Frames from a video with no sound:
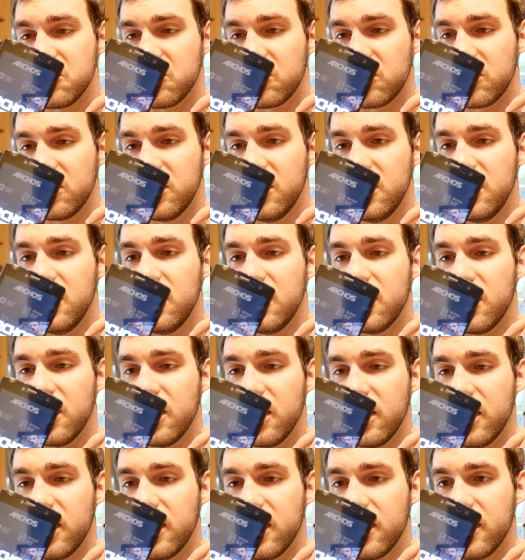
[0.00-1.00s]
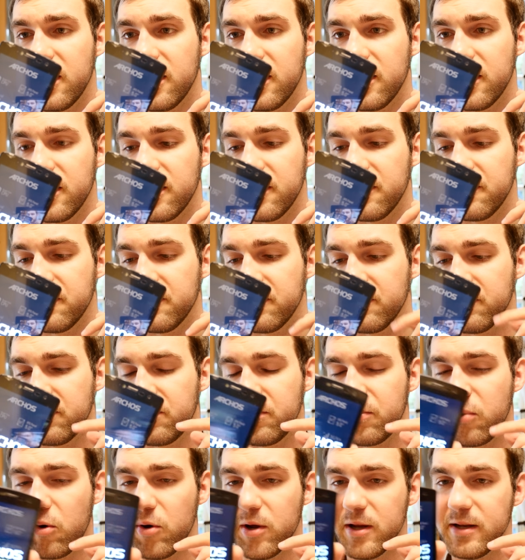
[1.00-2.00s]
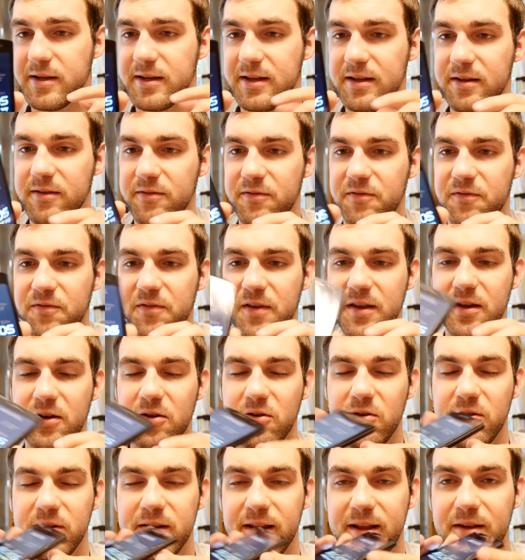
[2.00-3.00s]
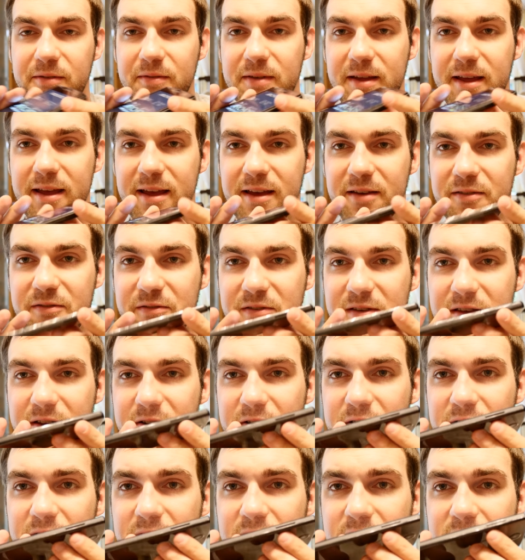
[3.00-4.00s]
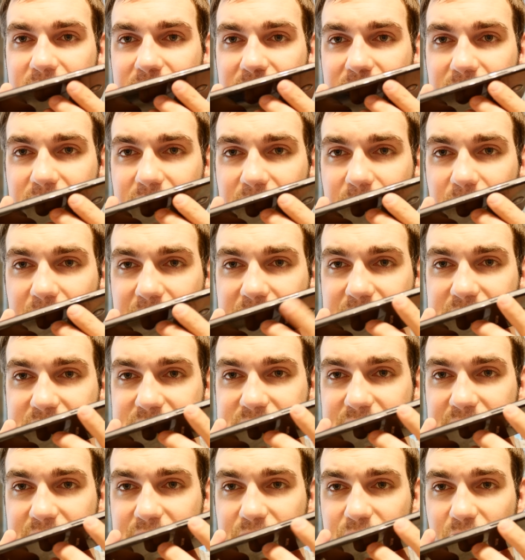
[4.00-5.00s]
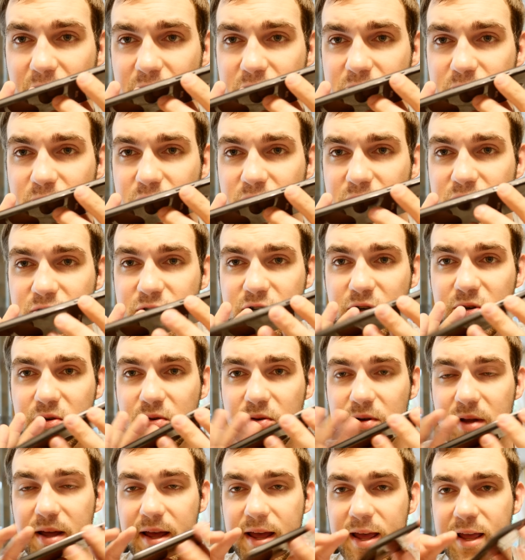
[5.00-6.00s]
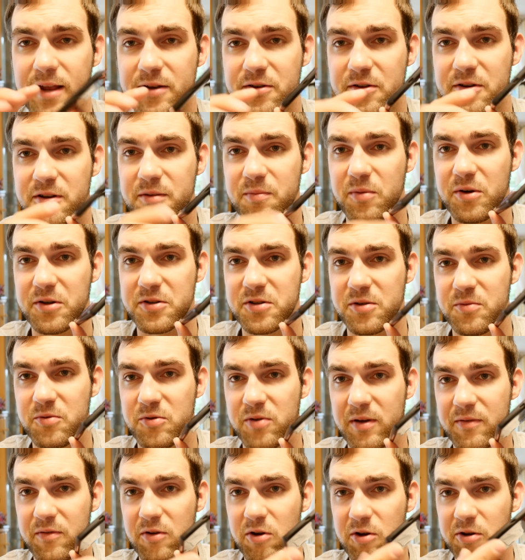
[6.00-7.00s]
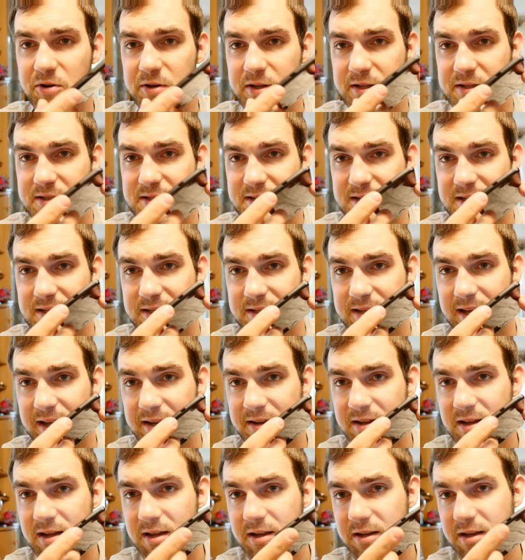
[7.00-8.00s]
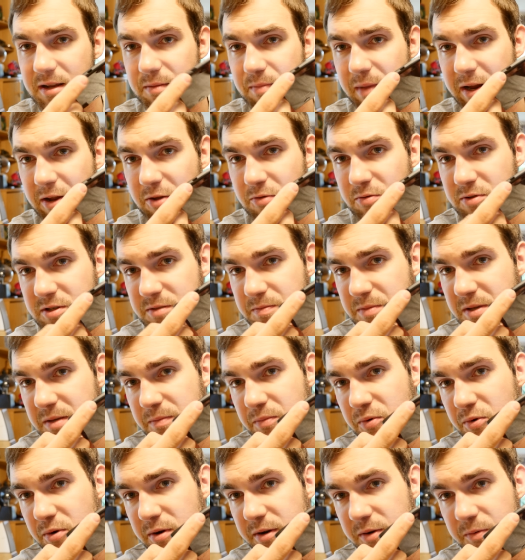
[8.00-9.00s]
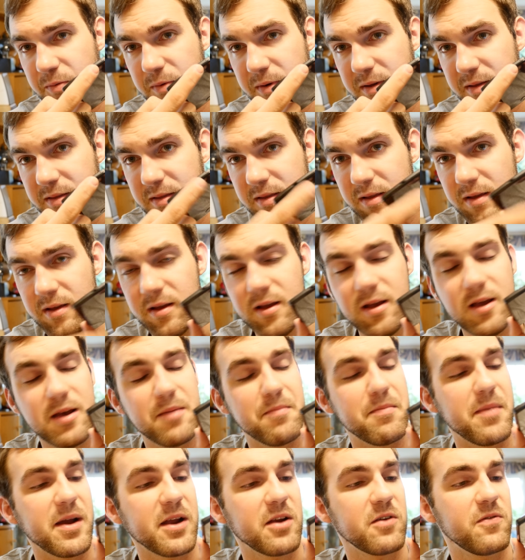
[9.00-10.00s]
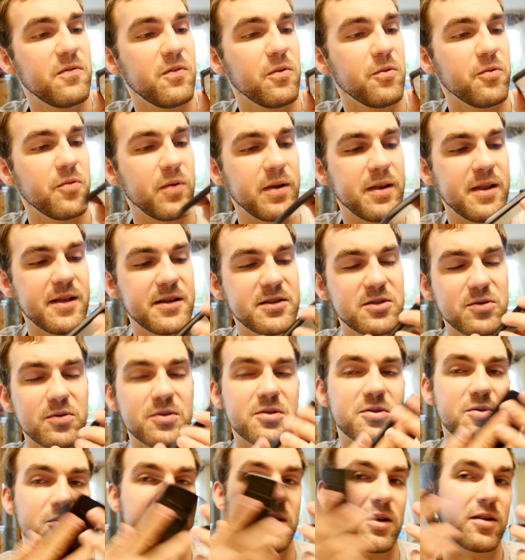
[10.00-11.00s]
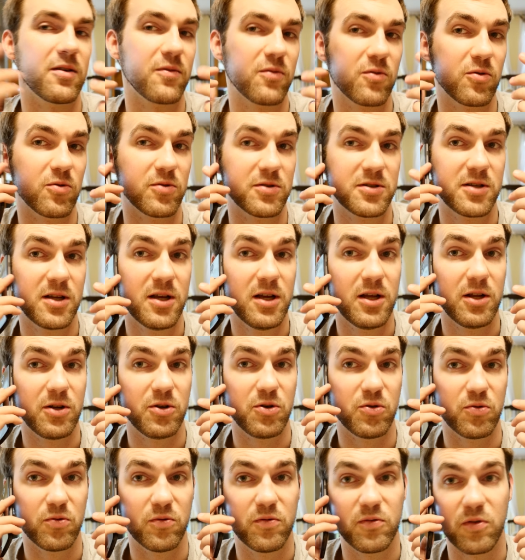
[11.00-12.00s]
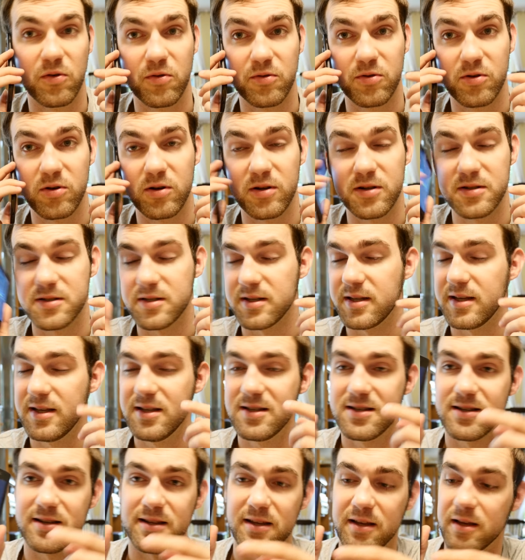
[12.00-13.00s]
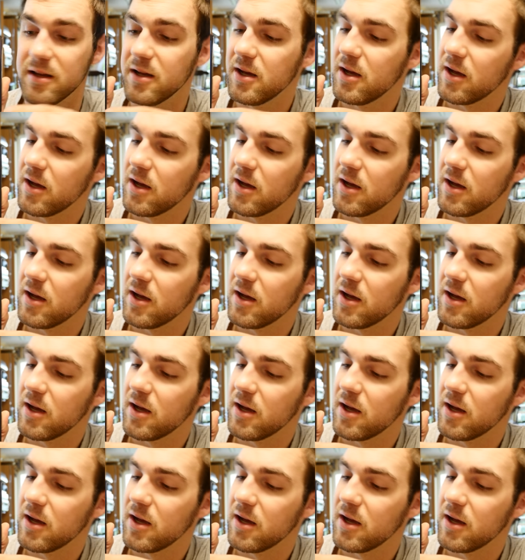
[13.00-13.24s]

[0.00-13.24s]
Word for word: your um, pointing finger. Then we have here uh, on this side the volume control and on the bottom you have already seen that the micro USB port with the microphone right next to it so you can of course do phone calls easily.